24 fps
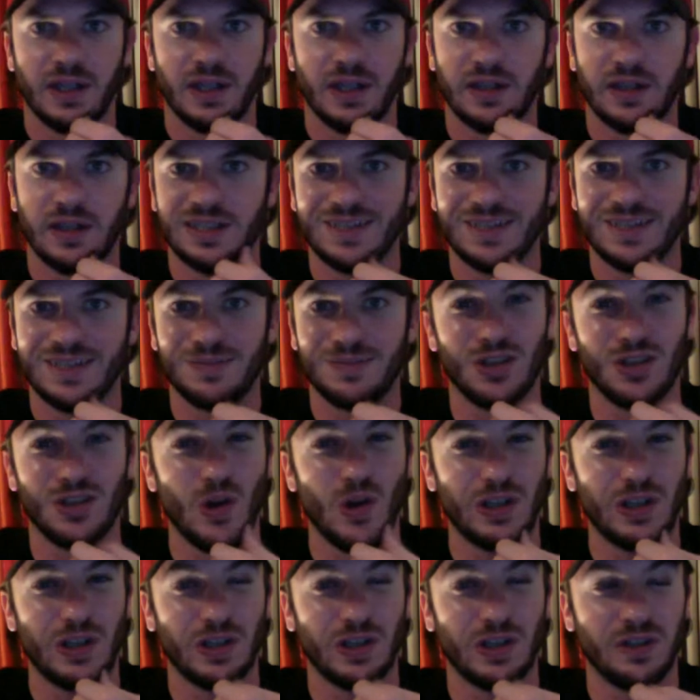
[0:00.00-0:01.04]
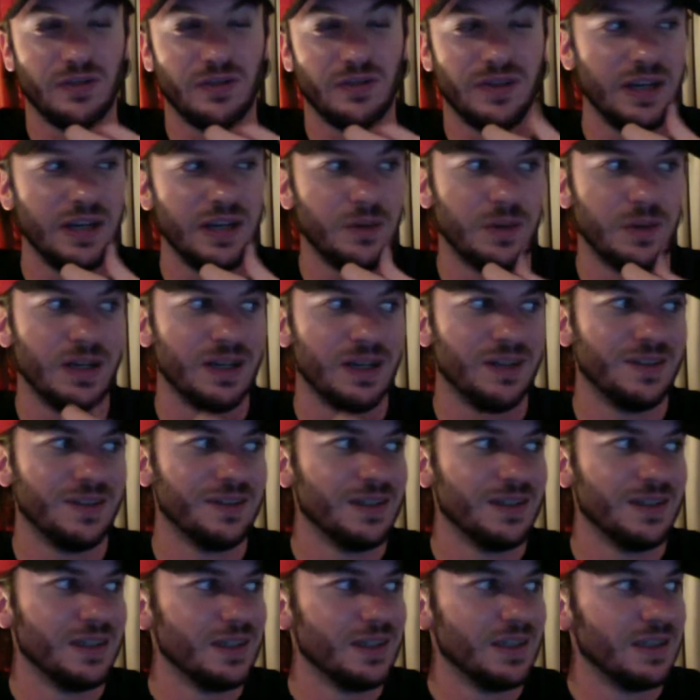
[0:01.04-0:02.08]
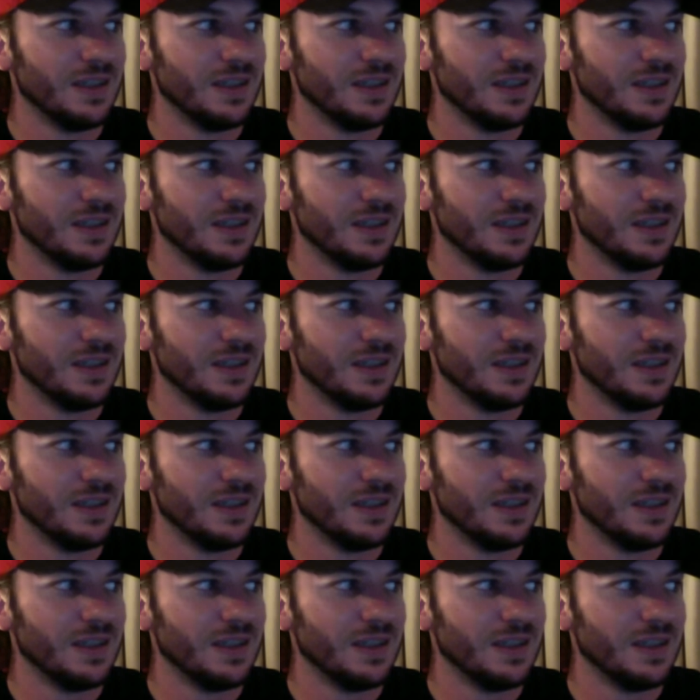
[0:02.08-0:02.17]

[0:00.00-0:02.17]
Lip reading: These teams know each other very well.